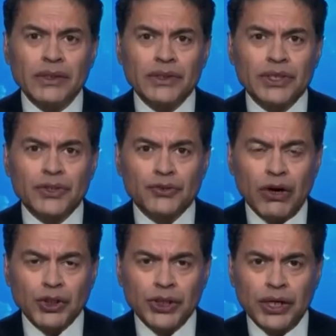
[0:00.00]
since
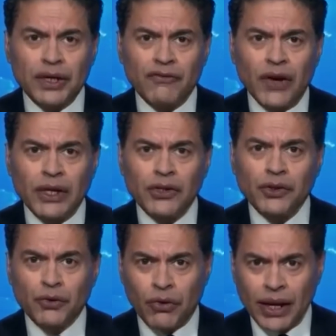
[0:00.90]
Russia invaded
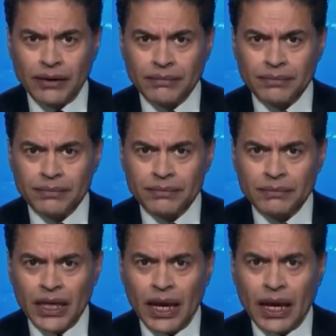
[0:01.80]
Ukraine,
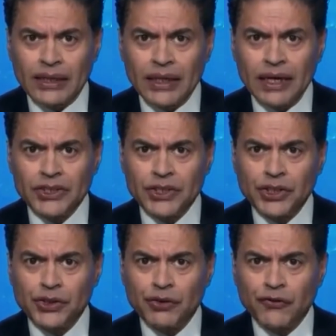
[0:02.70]
and the
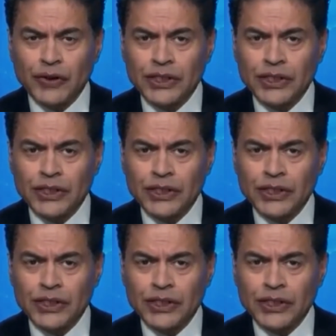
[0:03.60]
Institute for the